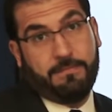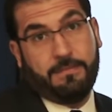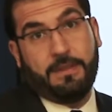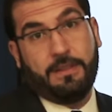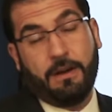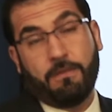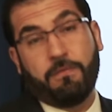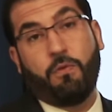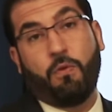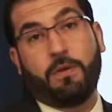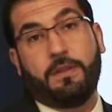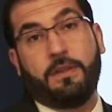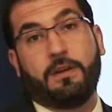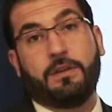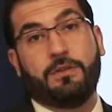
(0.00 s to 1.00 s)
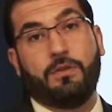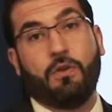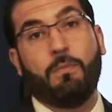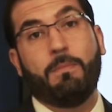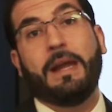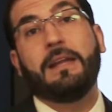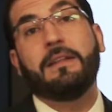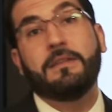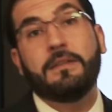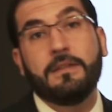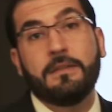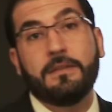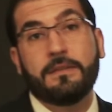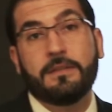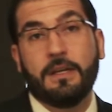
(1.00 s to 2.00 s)
Therefore, there is no
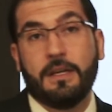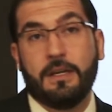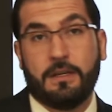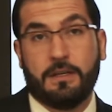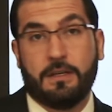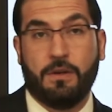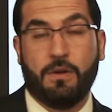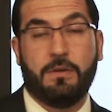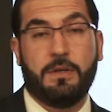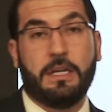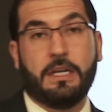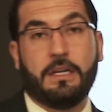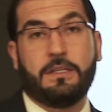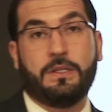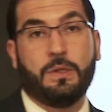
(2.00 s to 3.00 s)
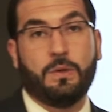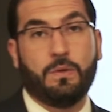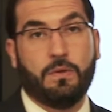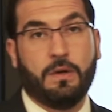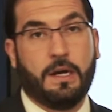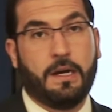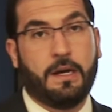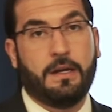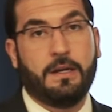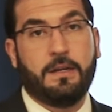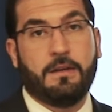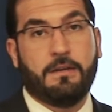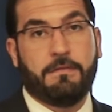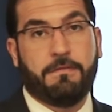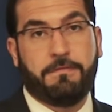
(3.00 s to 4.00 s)
maintenance, no need to
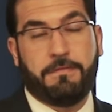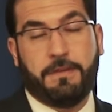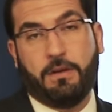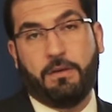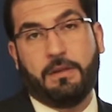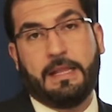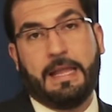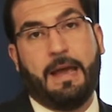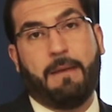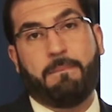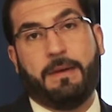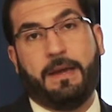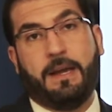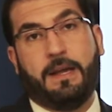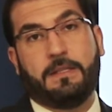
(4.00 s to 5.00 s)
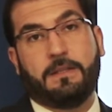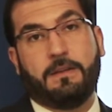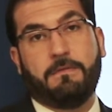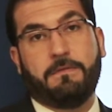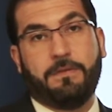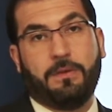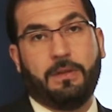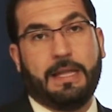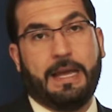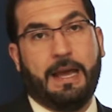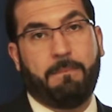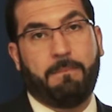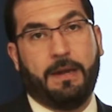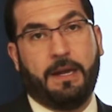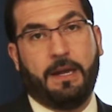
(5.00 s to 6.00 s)
fill lap bands, unfill
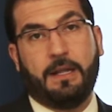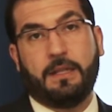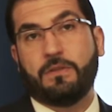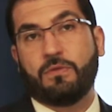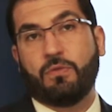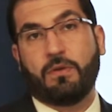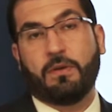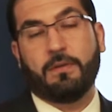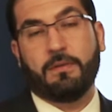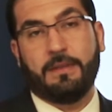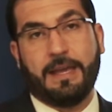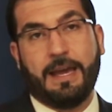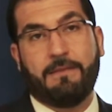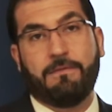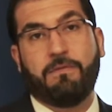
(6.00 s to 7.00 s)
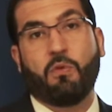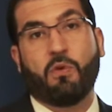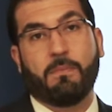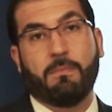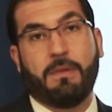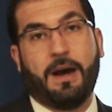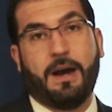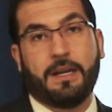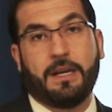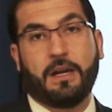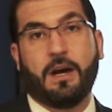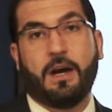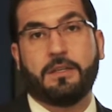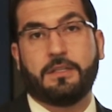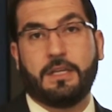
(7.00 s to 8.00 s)
lap bands, or that foreign body
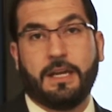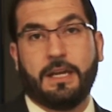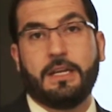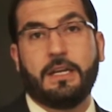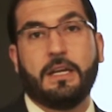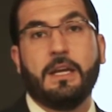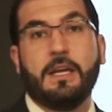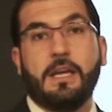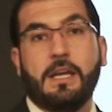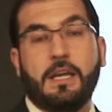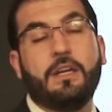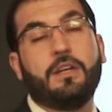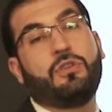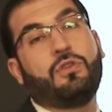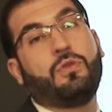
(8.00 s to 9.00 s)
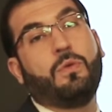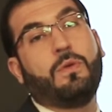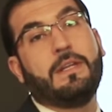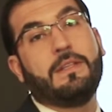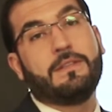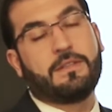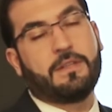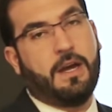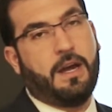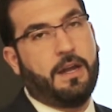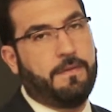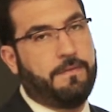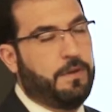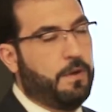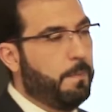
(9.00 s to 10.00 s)
causing any issue
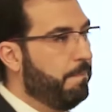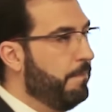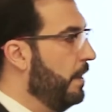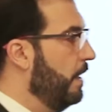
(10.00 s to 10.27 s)
inside of you.